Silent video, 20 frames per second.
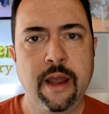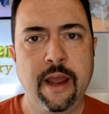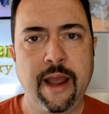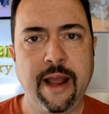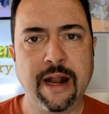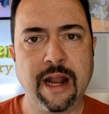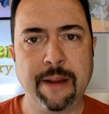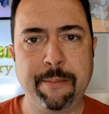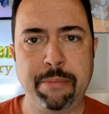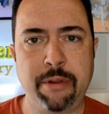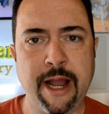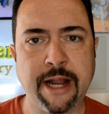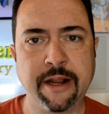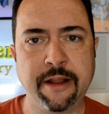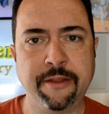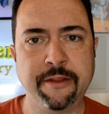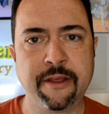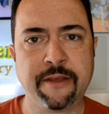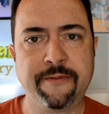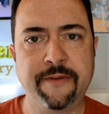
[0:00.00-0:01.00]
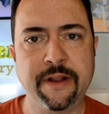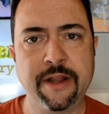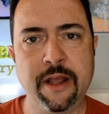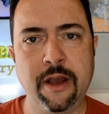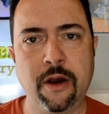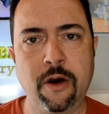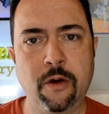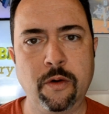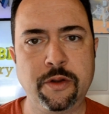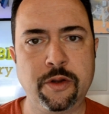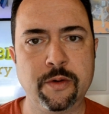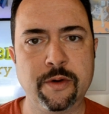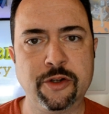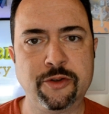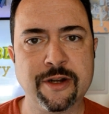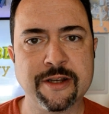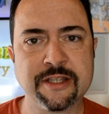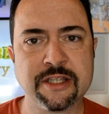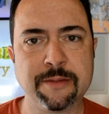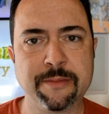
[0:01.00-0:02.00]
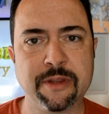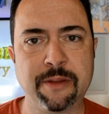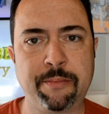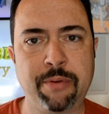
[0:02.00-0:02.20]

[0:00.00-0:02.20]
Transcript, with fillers: and I applied it in this video to address some of the